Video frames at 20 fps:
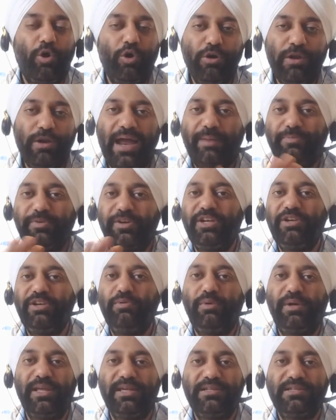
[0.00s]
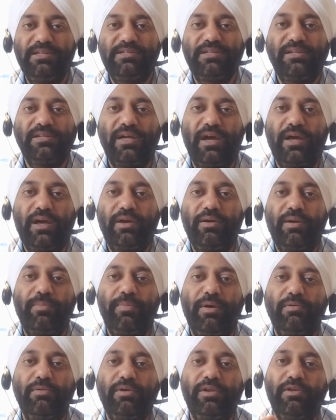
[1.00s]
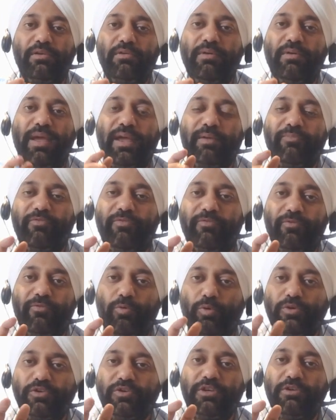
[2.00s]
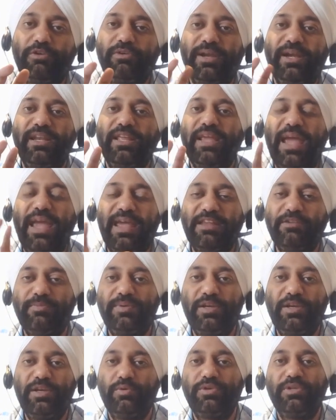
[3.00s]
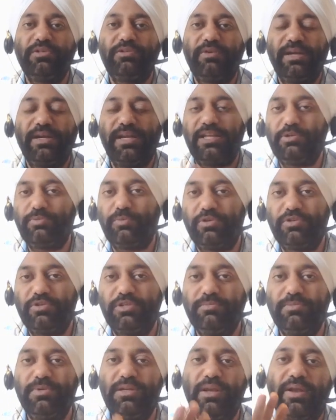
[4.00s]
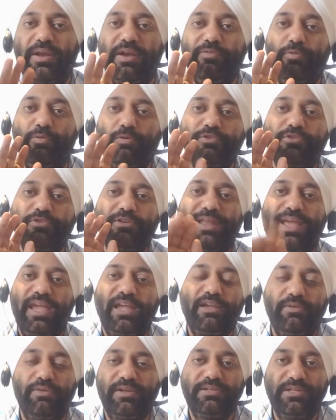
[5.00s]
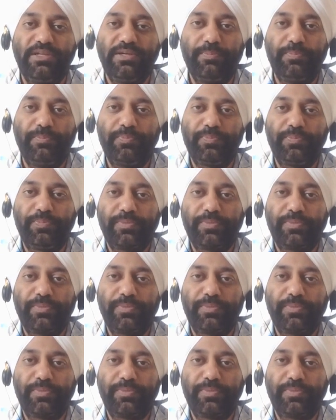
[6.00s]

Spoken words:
All aptitude tests are about, focusing on getting as many questions right as possible and focus on accuracy.